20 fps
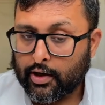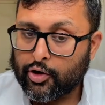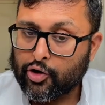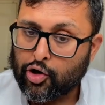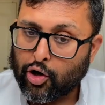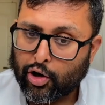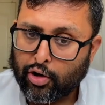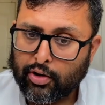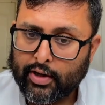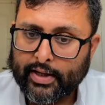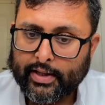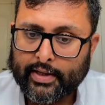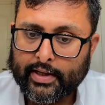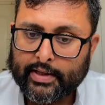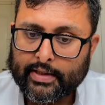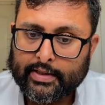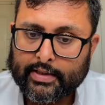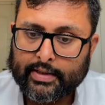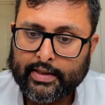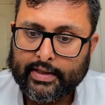Not only
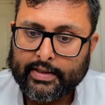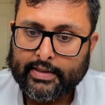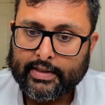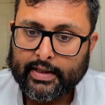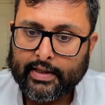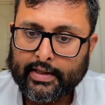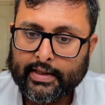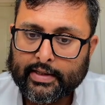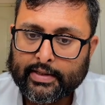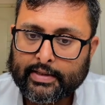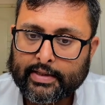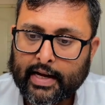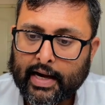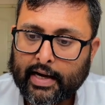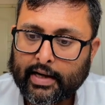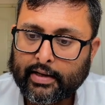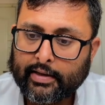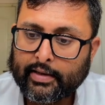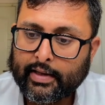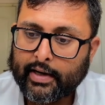this, they say this,
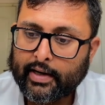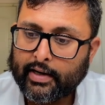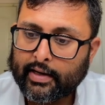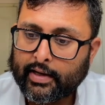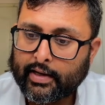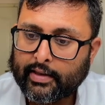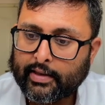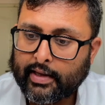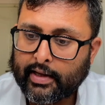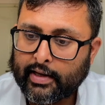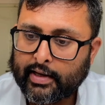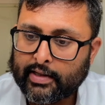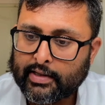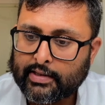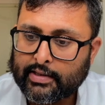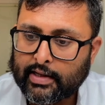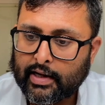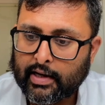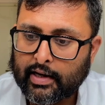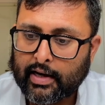that there
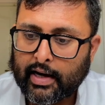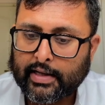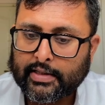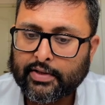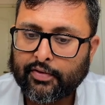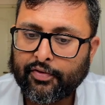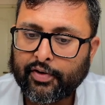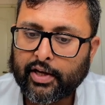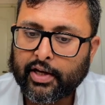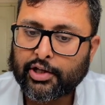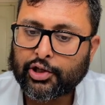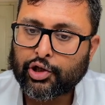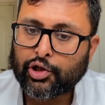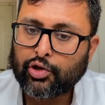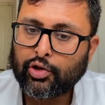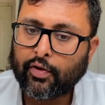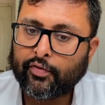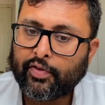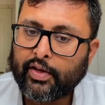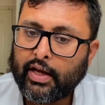is a
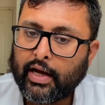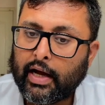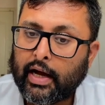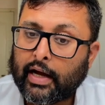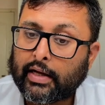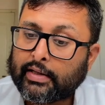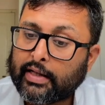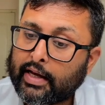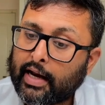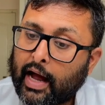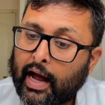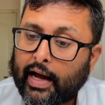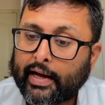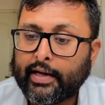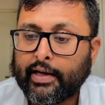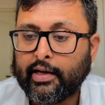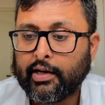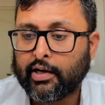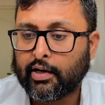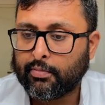classification of the other
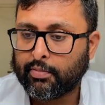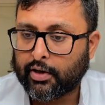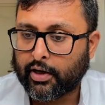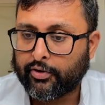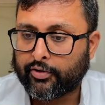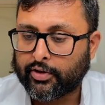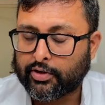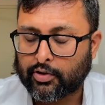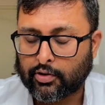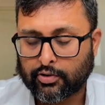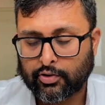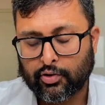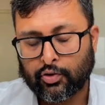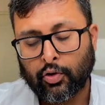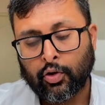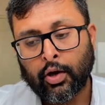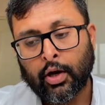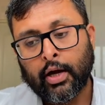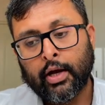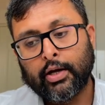high-income countries
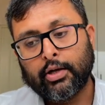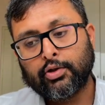also.